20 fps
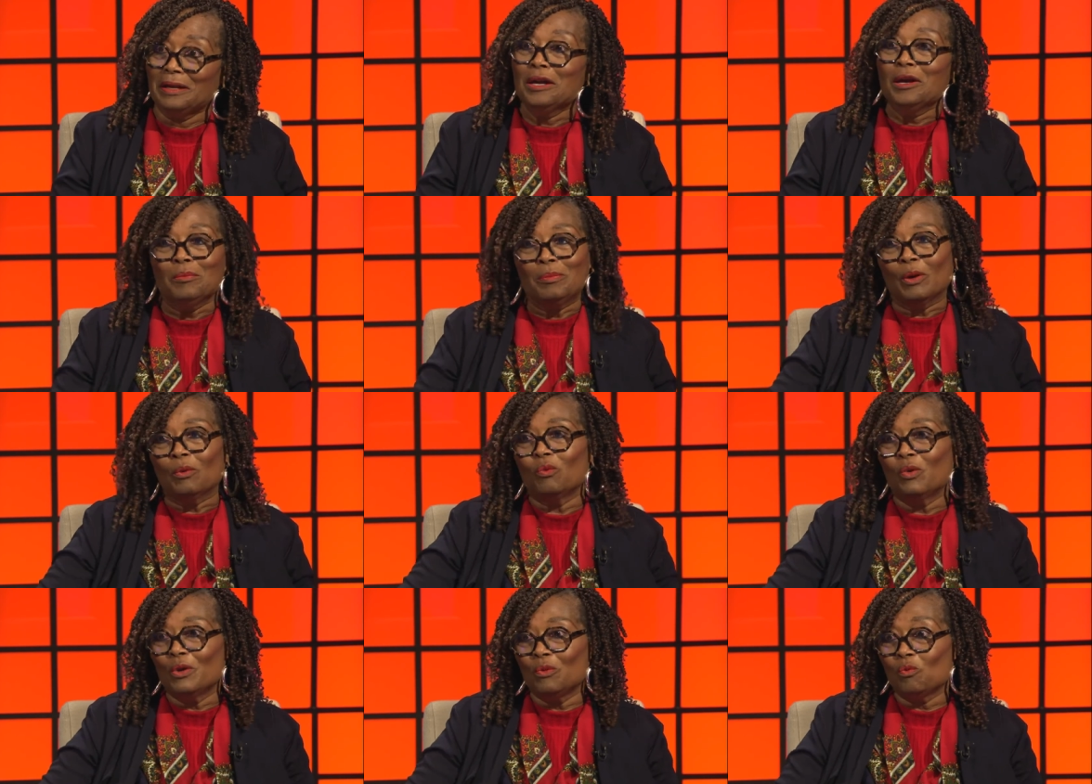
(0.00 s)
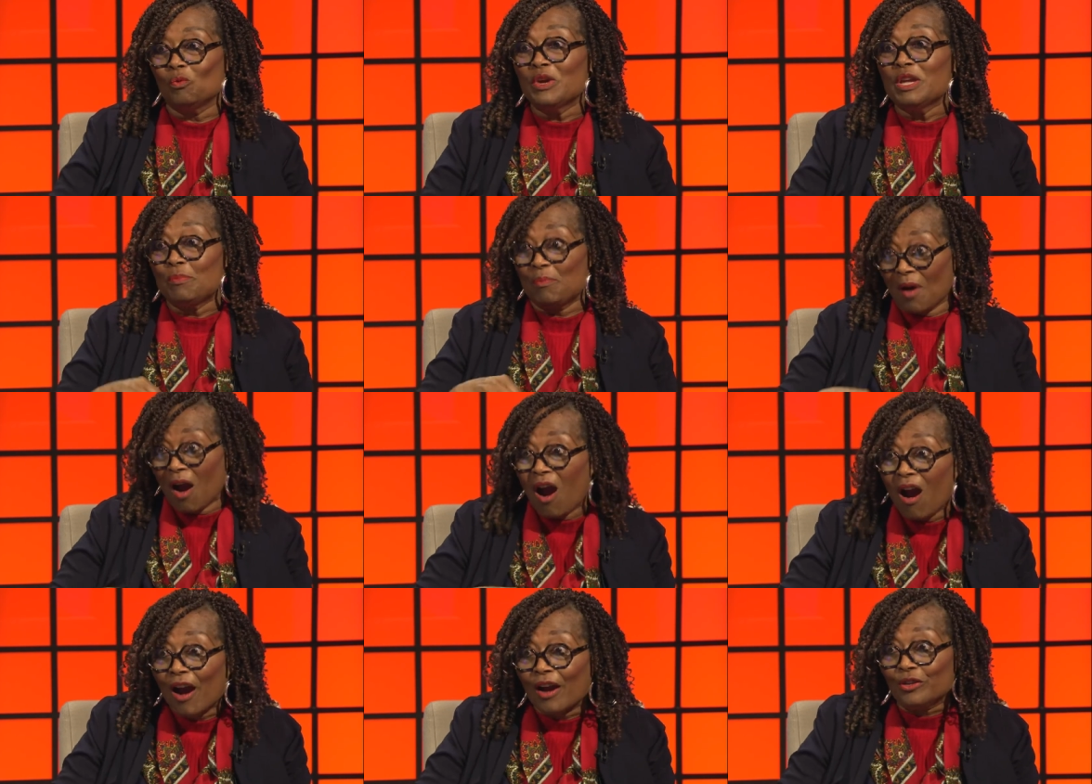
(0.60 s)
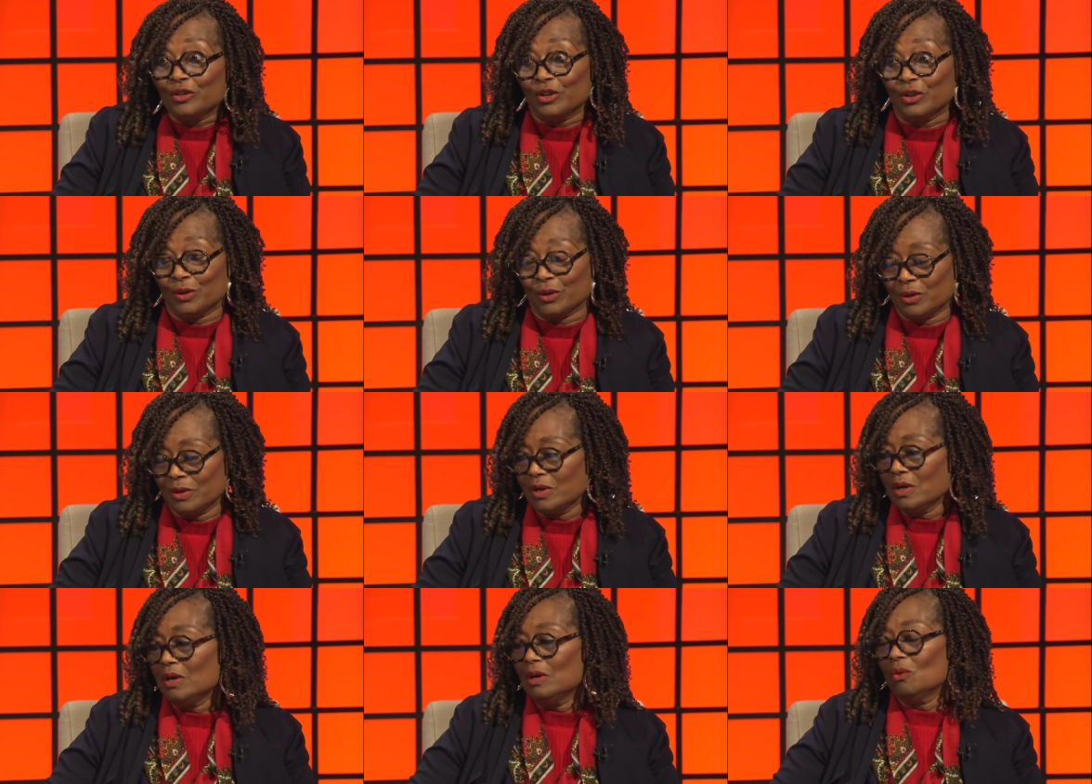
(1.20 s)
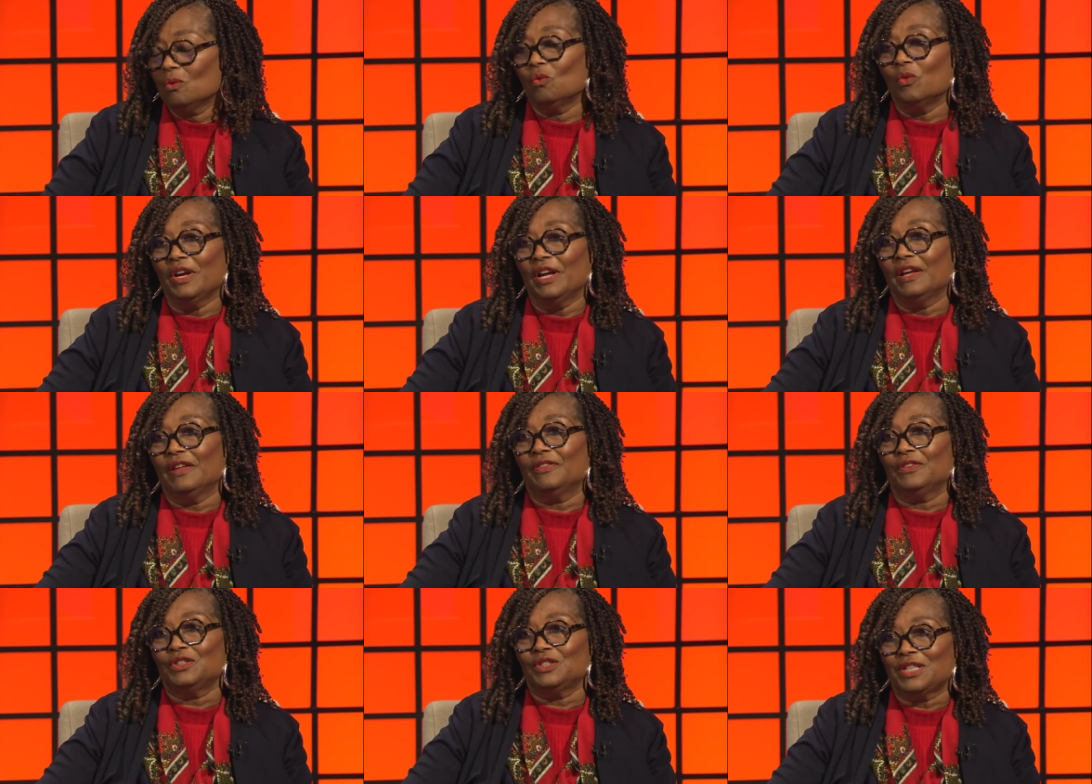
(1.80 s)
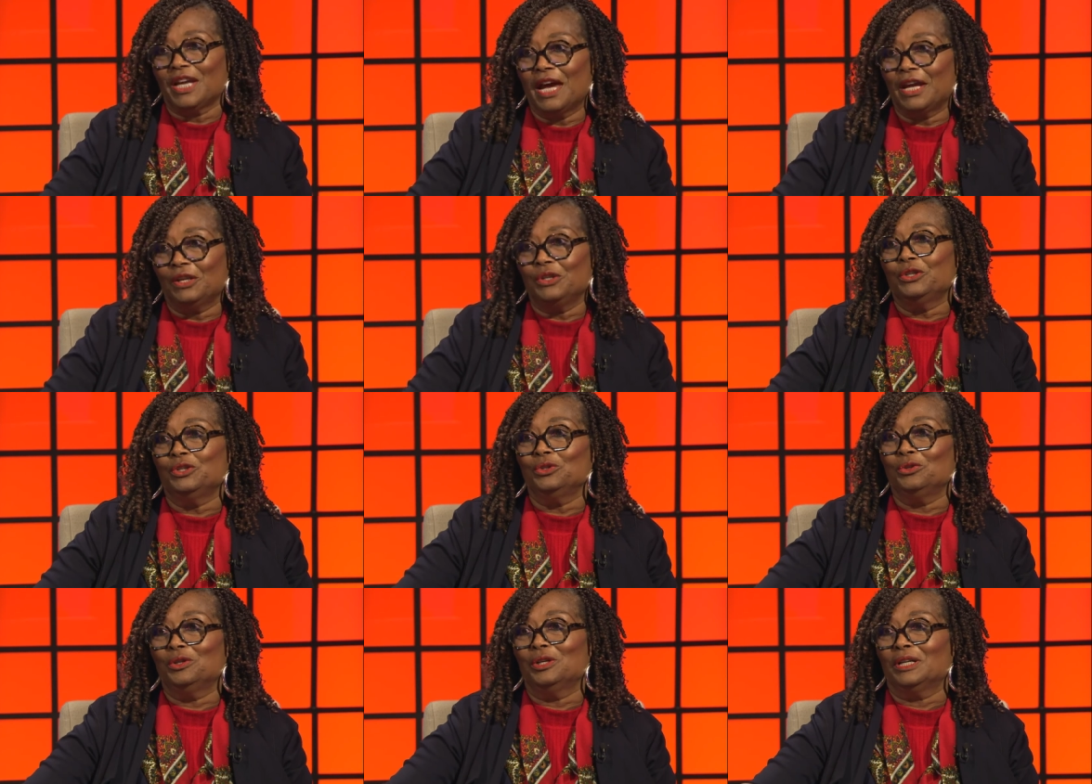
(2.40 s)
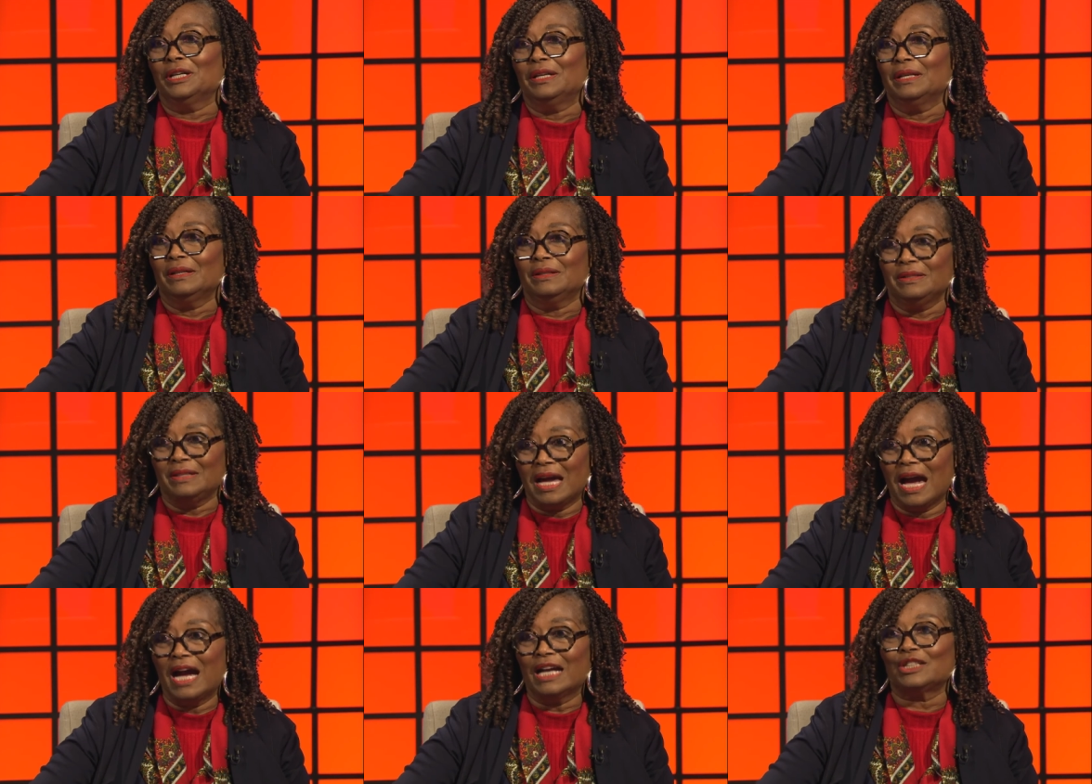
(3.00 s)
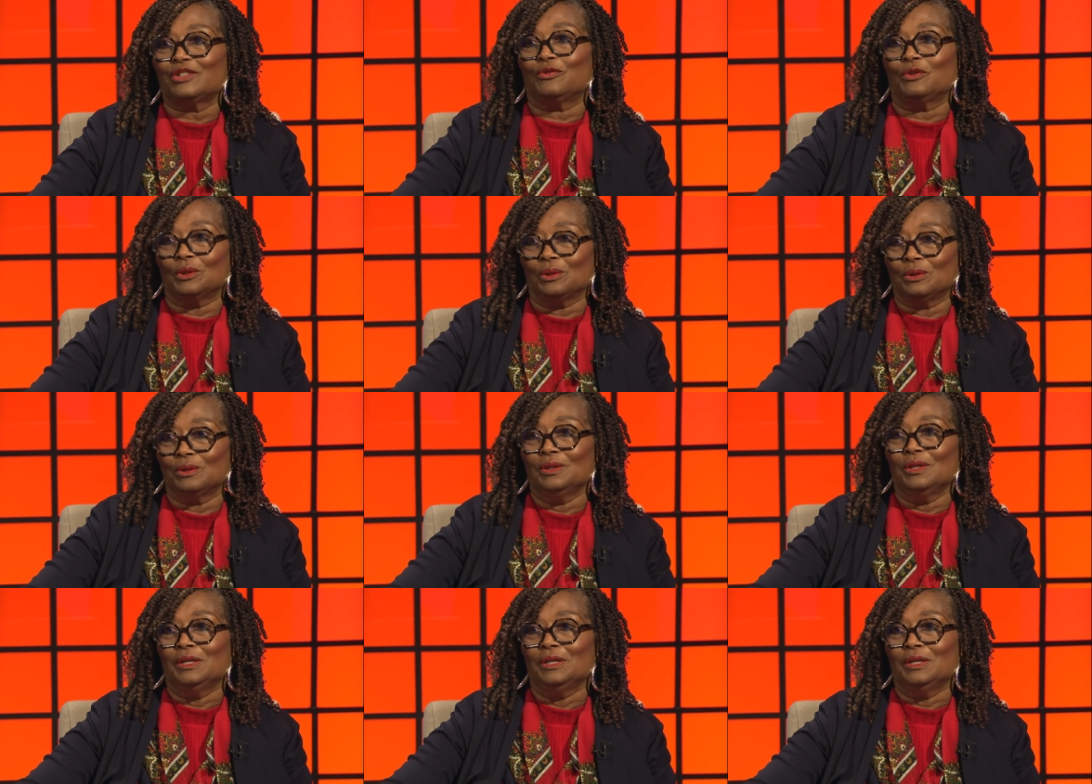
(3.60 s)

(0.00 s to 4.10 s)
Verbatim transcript: But when we partner with Chattanooga, Knoxville,